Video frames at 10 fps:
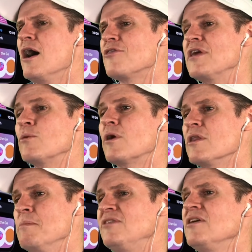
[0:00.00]
I think one of
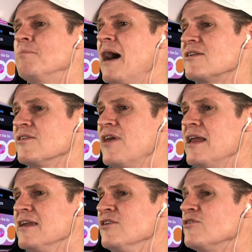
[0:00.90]
the missing parts of
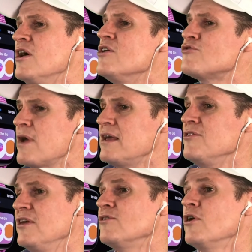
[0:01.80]
that is tracking
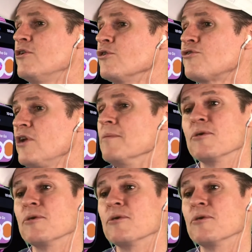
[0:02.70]
things like your sleep,